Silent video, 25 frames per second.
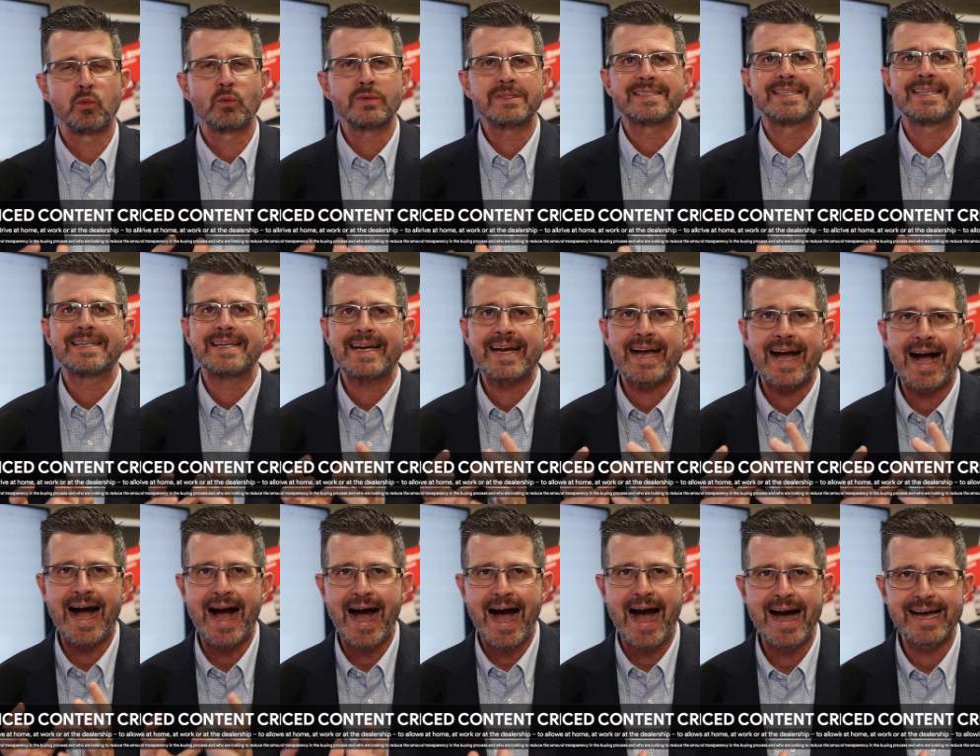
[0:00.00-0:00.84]
What's the
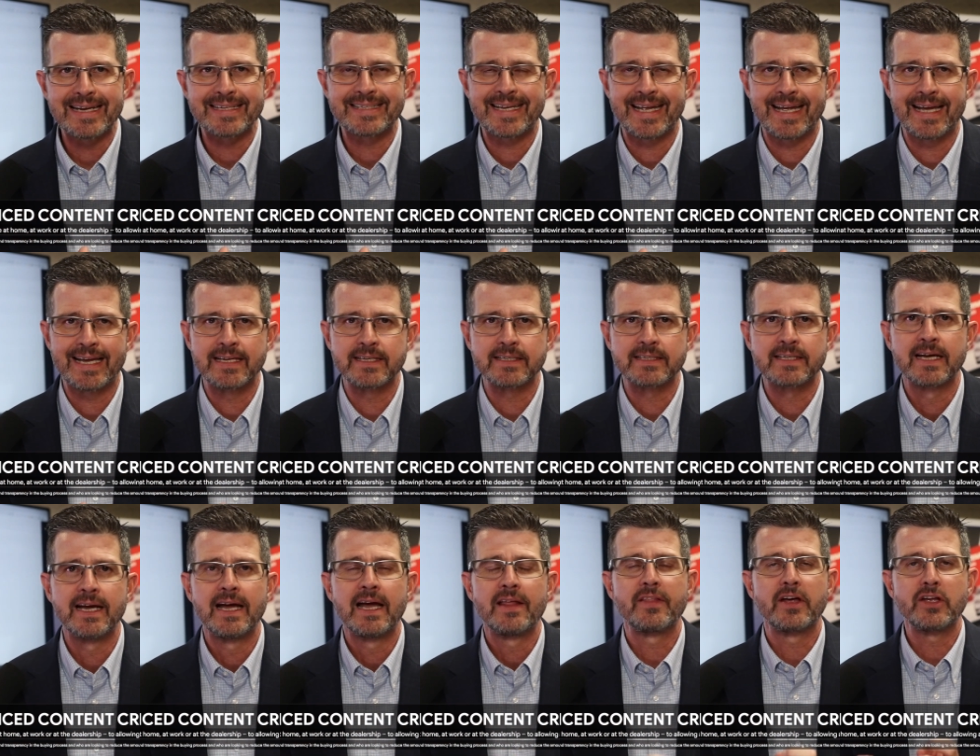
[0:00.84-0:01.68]
content
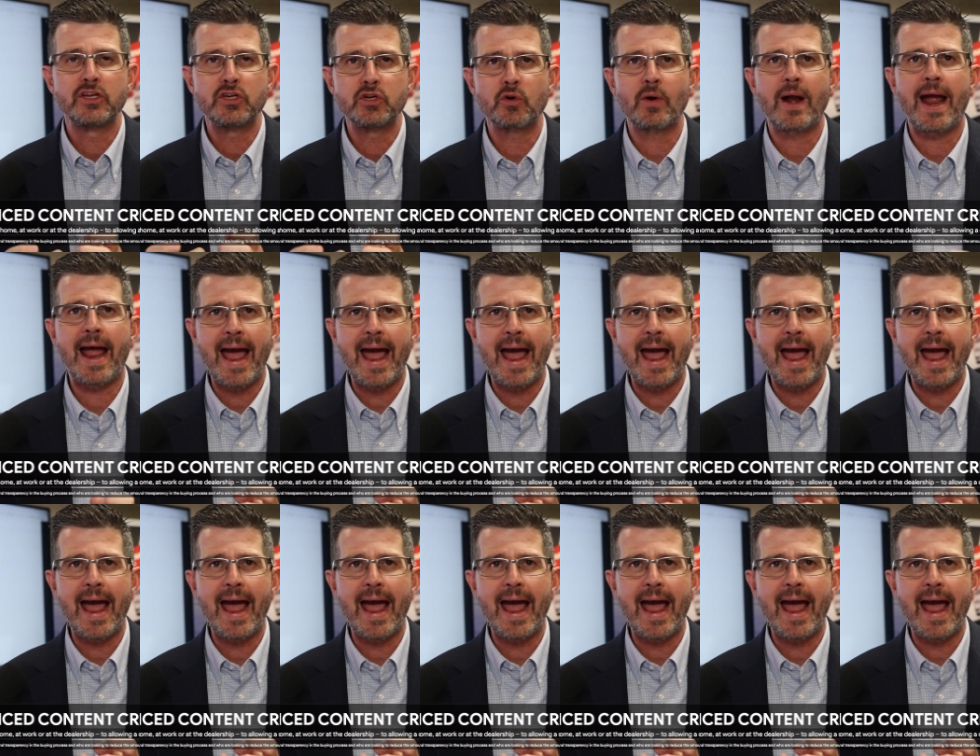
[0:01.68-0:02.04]
that you're